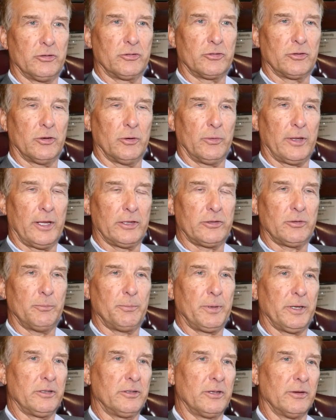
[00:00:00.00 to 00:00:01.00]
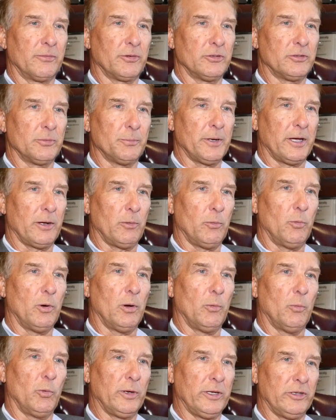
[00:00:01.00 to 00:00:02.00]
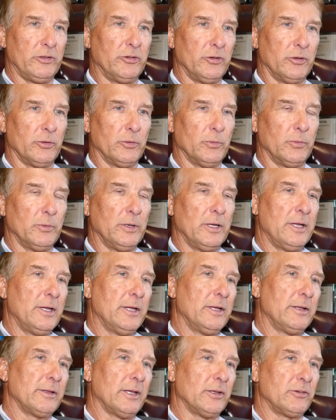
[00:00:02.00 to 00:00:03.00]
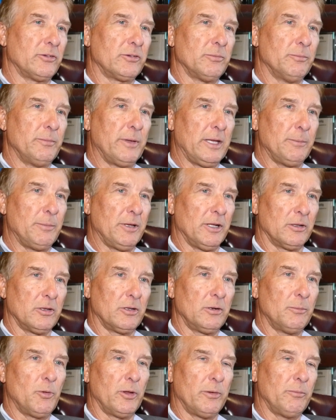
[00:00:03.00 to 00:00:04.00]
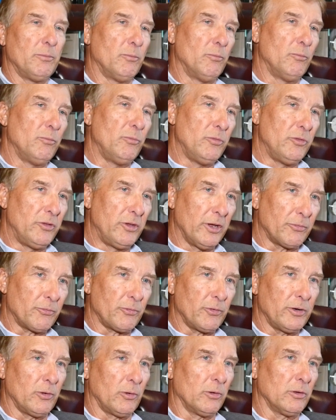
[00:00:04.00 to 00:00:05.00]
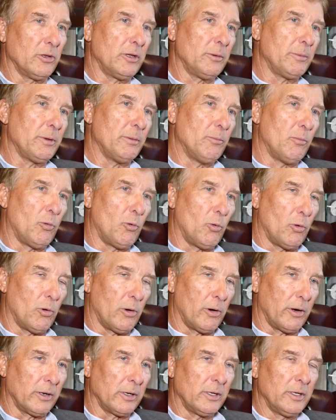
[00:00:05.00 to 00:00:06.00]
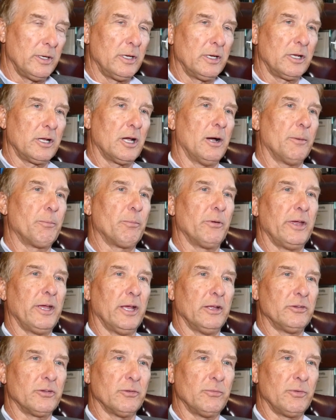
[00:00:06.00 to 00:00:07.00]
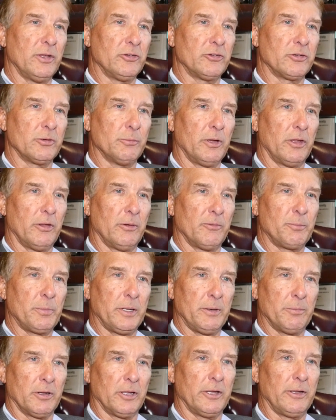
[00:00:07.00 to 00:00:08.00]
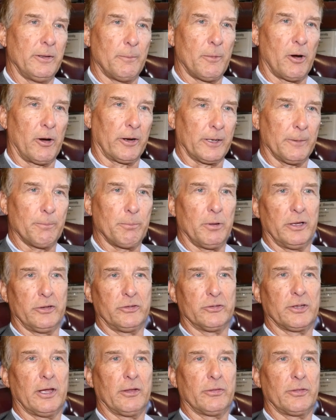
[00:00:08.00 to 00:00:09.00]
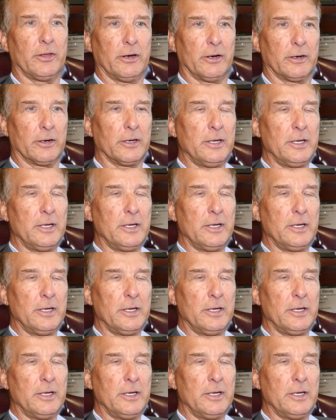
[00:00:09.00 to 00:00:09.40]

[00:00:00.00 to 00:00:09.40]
So that's a big difference about what we do that's maybe a little bit different or a little bit more comprehensive than some other people in the marketplace out there.